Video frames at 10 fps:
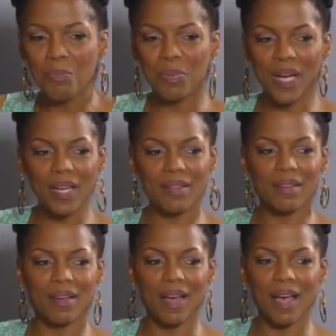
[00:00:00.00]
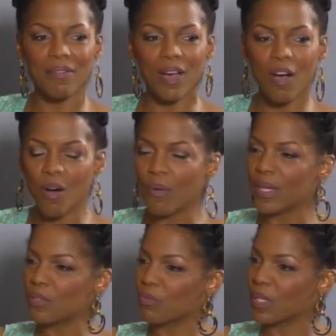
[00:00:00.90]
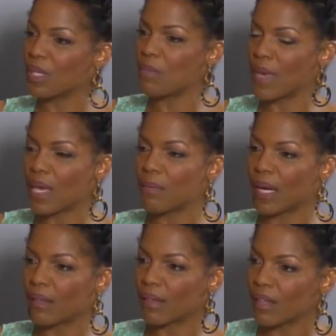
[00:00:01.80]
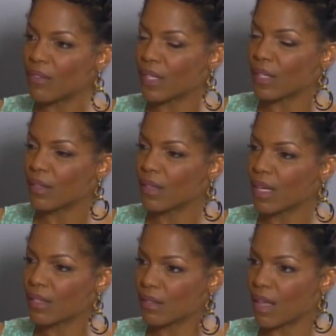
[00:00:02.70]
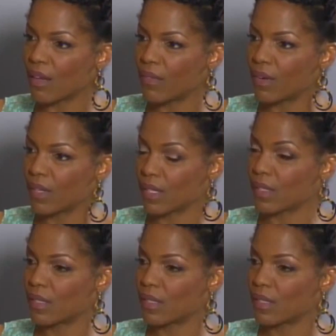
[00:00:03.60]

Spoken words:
But I've always really made my living as a live artist.